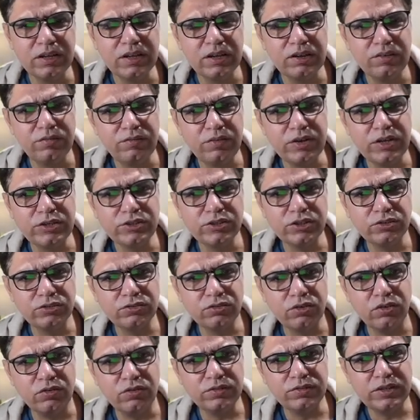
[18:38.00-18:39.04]
features
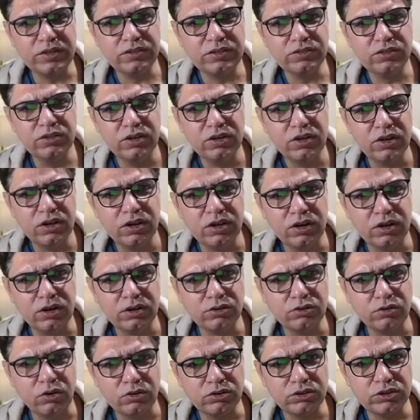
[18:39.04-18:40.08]
of these
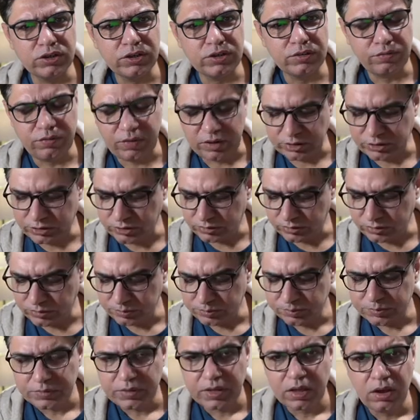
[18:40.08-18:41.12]
torch infections.
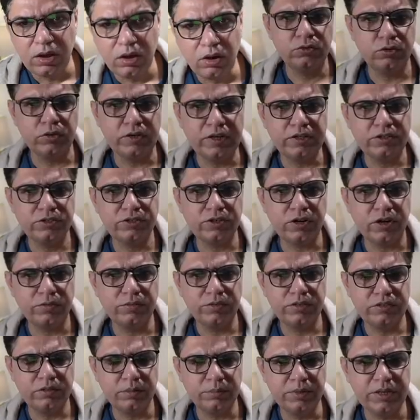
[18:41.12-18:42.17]
So let's start
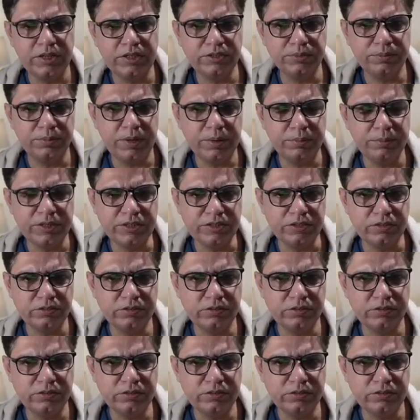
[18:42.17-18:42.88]
with some images.